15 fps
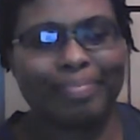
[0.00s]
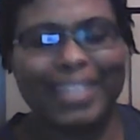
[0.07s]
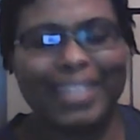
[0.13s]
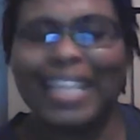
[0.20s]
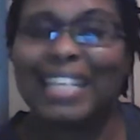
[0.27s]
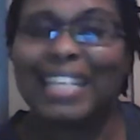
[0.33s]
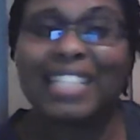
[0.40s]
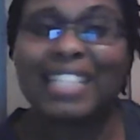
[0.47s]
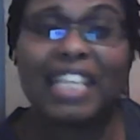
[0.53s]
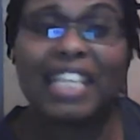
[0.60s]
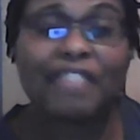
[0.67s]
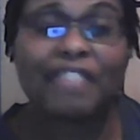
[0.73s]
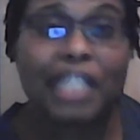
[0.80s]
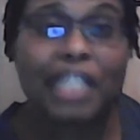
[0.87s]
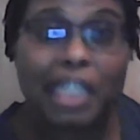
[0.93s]
it doesn't even
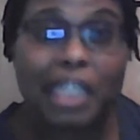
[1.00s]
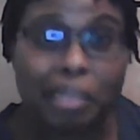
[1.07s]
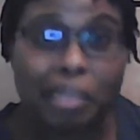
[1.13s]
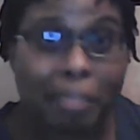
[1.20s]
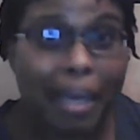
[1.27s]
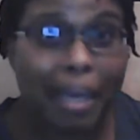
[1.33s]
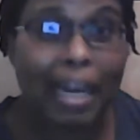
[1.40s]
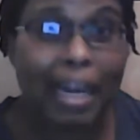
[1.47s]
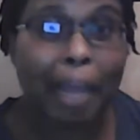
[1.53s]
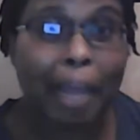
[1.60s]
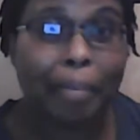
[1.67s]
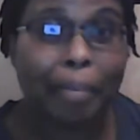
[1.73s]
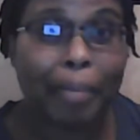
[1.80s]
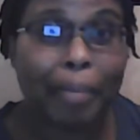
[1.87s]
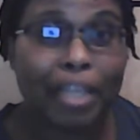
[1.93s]
smell like
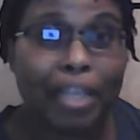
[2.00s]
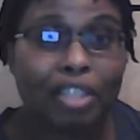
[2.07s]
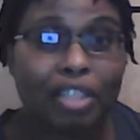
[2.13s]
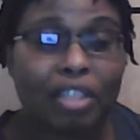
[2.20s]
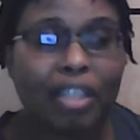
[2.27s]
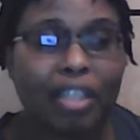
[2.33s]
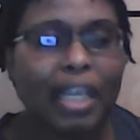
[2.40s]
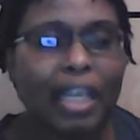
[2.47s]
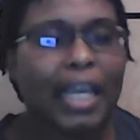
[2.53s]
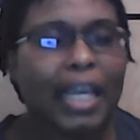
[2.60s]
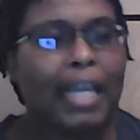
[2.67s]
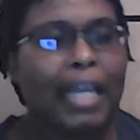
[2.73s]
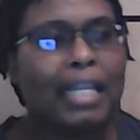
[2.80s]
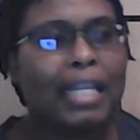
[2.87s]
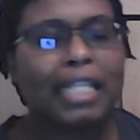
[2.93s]
pimento.
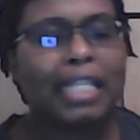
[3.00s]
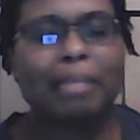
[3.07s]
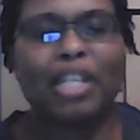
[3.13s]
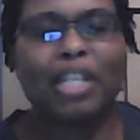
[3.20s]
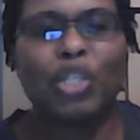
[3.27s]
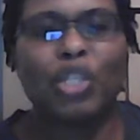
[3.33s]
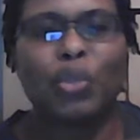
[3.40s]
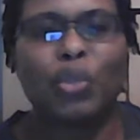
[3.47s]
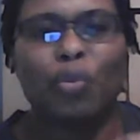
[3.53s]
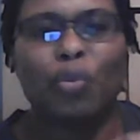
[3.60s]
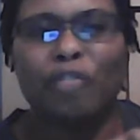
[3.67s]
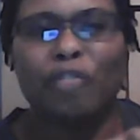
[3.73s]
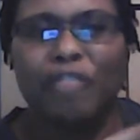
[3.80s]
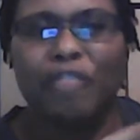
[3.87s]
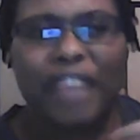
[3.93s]
The smell is
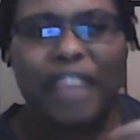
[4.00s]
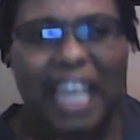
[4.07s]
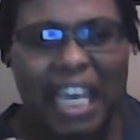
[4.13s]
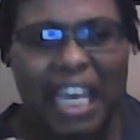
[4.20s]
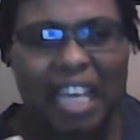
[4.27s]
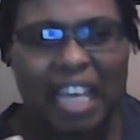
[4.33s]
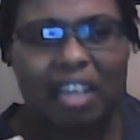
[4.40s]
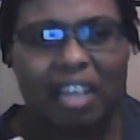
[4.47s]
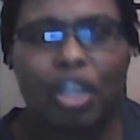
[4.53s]
so vague.